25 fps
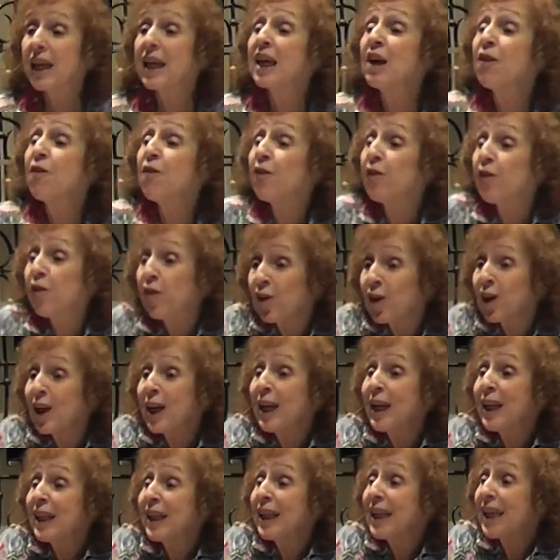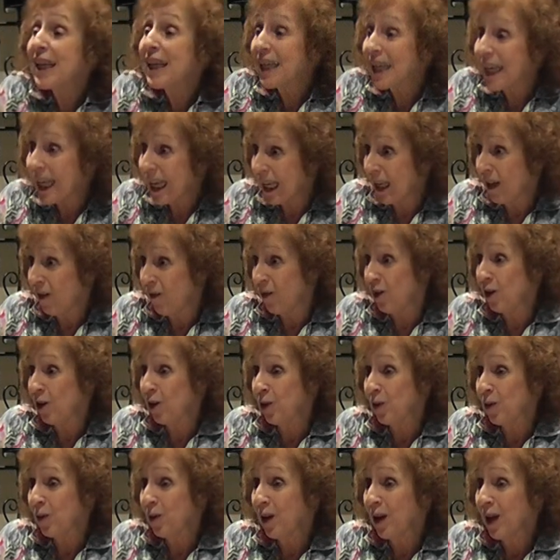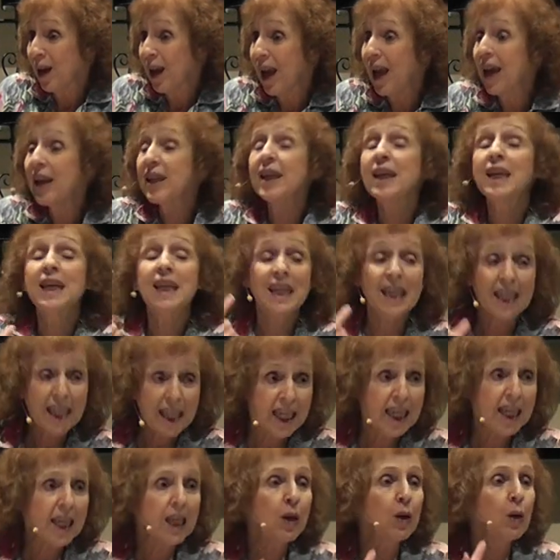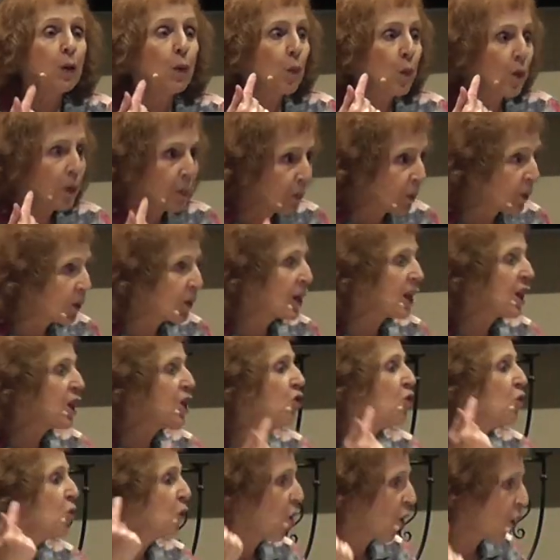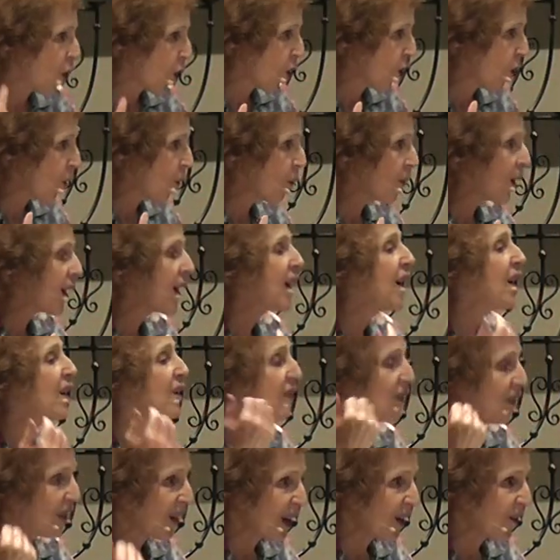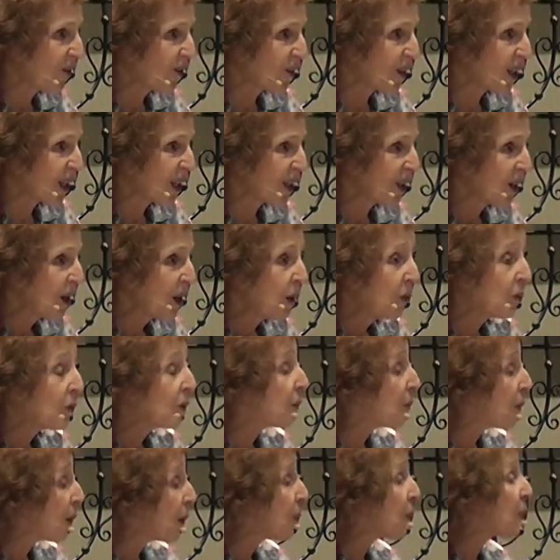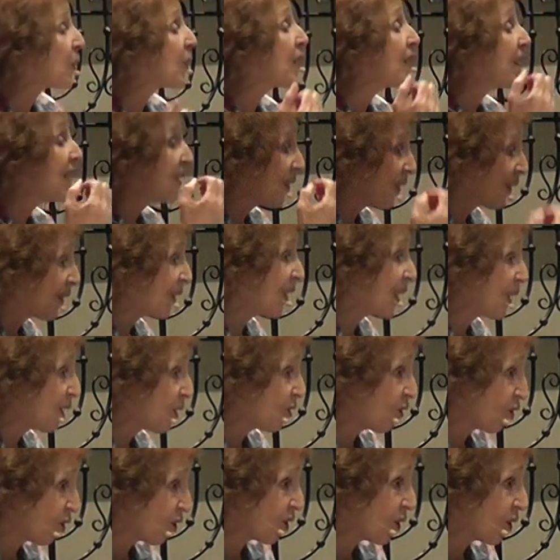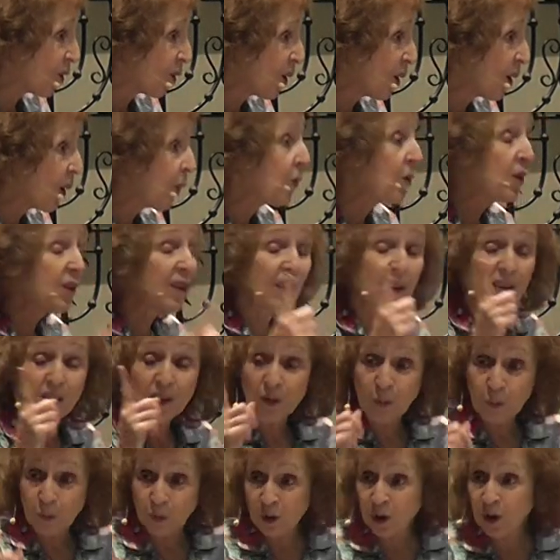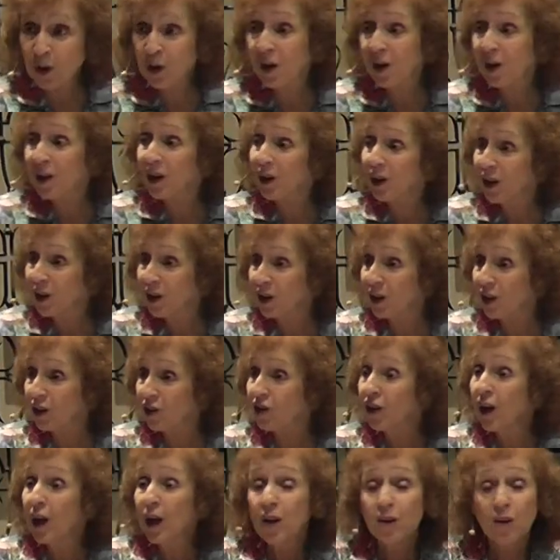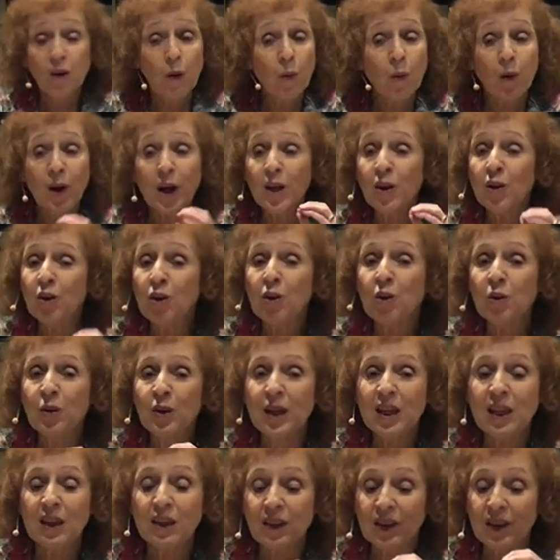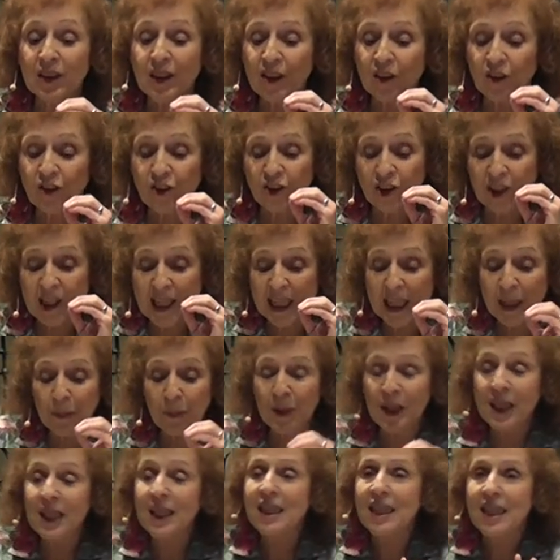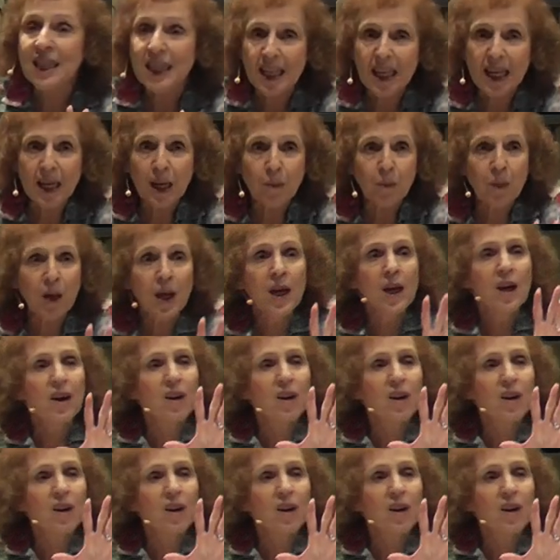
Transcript: He freely gave you and he will bring you home safely. Remember, he sealed you with the Ruach HaKodesh, the one who is keeping them